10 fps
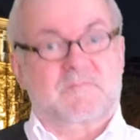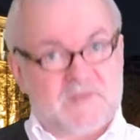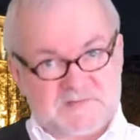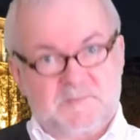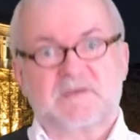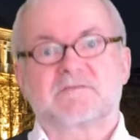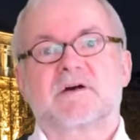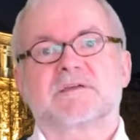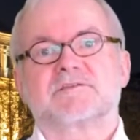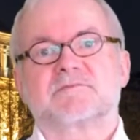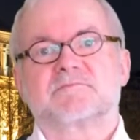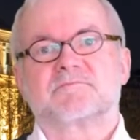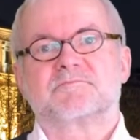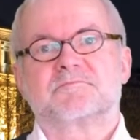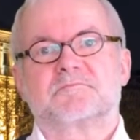That's my advice.
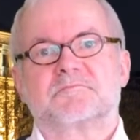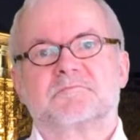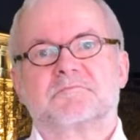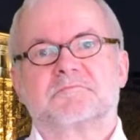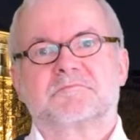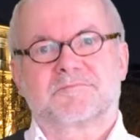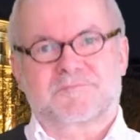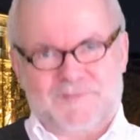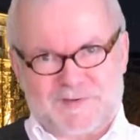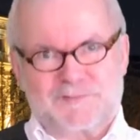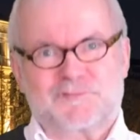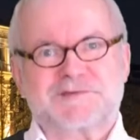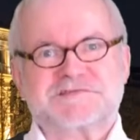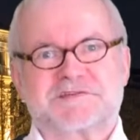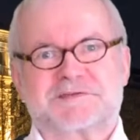Thank you for
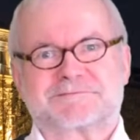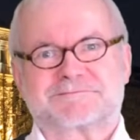listening.